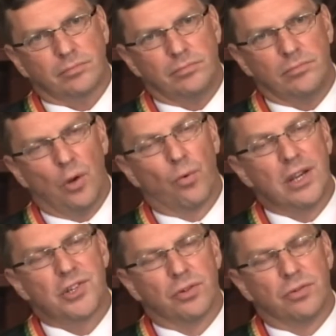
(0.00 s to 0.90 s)

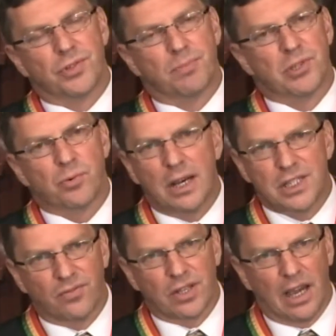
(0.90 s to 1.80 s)
Rachels
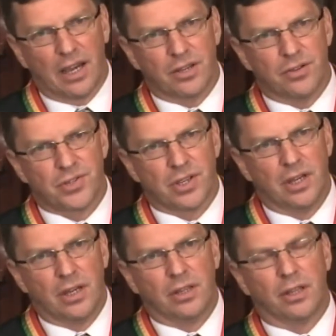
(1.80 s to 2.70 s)
persuasively argues
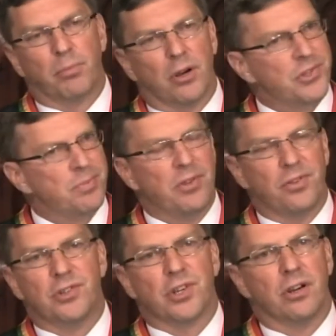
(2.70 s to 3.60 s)
that both Smith
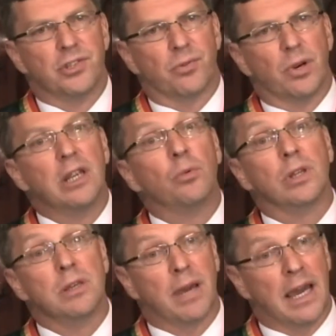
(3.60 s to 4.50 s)
and Jones are equally
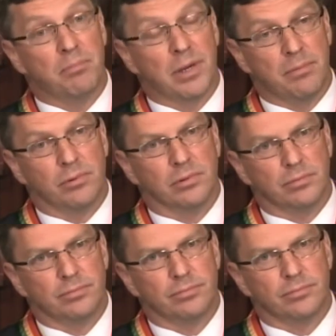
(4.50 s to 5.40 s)
bad people.
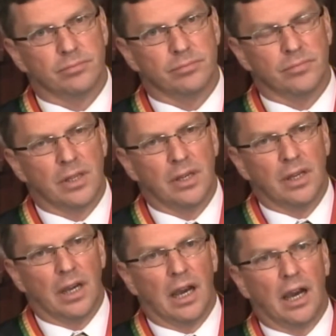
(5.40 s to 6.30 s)

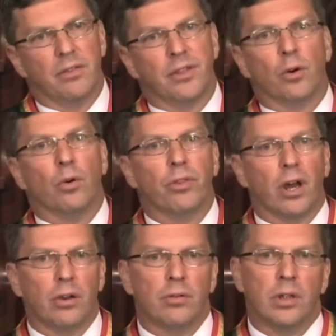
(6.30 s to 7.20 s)
That
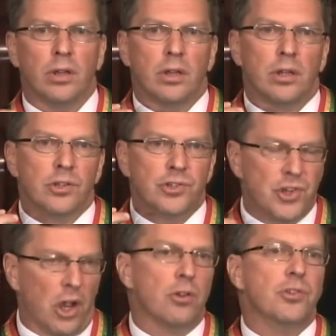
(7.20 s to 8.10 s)
although
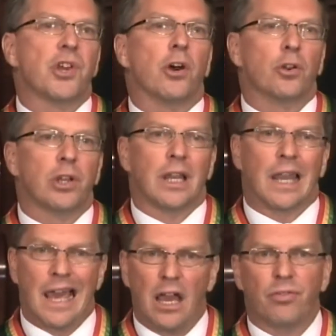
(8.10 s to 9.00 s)
Jones only
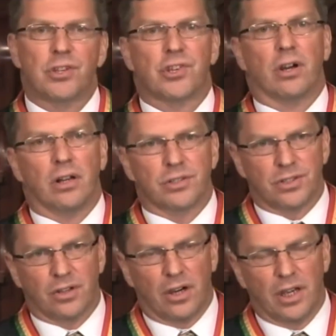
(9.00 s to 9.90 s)
allowed the child to
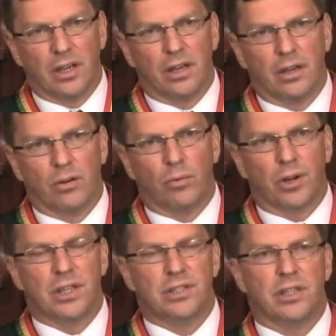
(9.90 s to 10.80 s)
die, what
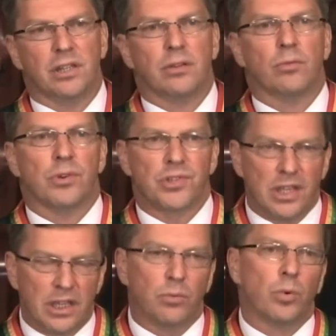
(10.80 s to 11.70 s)
he did was
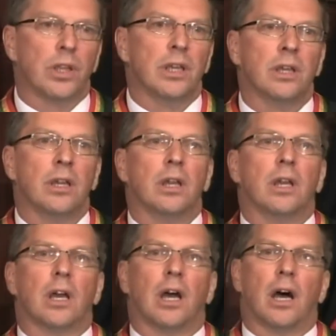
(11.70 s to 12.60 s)
equally
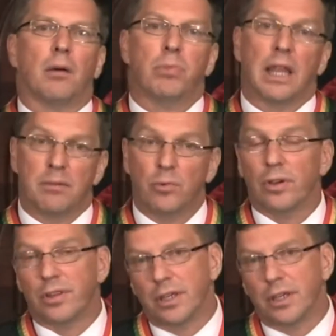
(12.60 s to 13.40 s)
blameworthy.